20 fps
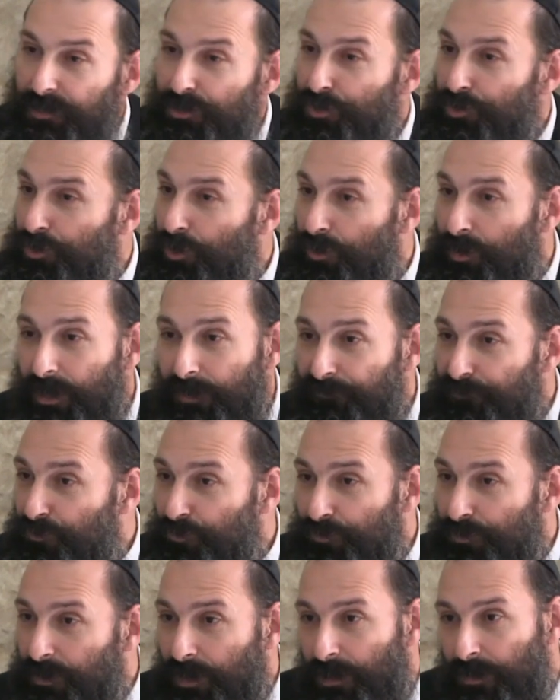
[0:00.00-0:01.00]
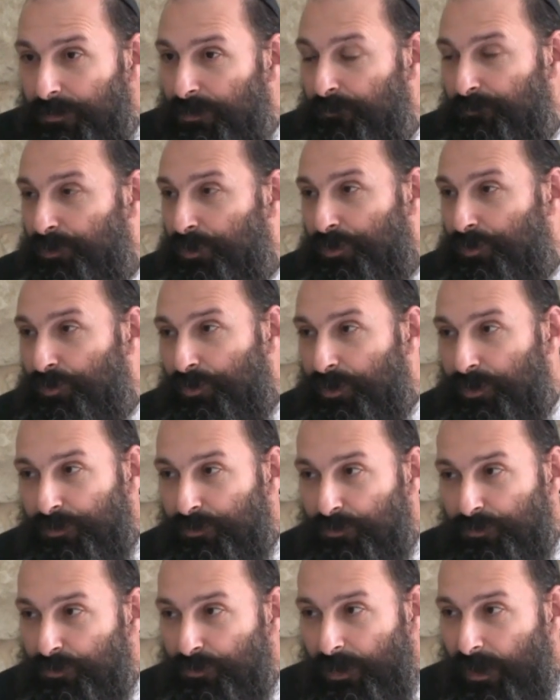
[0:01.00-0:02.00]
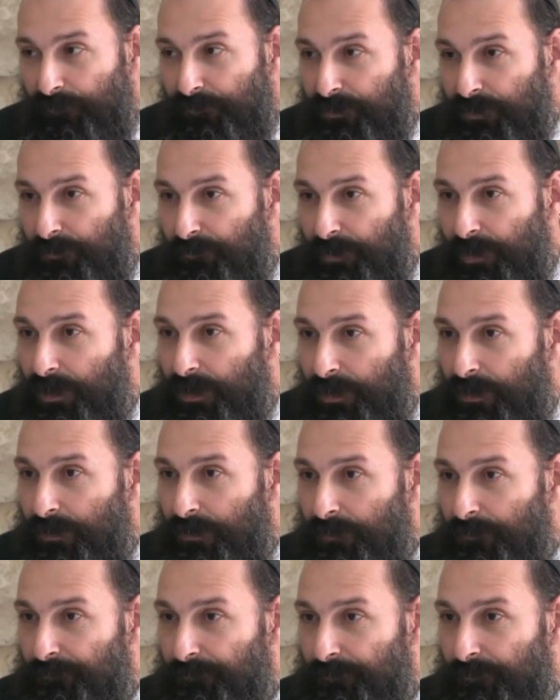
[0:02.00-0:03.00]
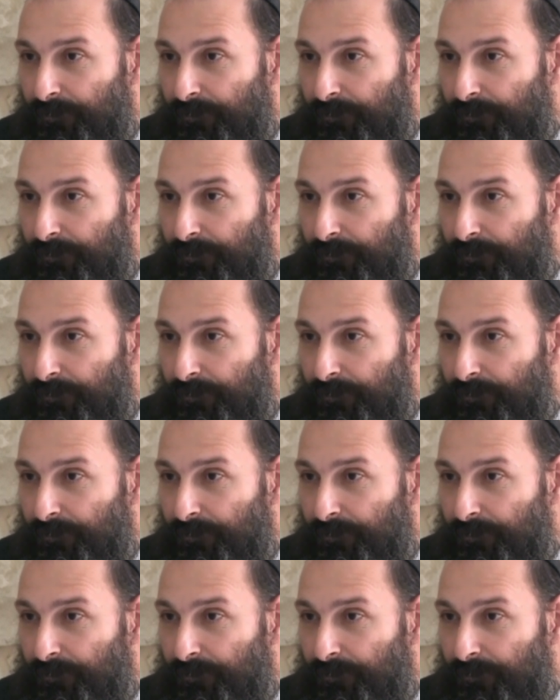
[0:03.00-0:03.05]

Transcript: You don't have to tell them you're going to David HaMelech.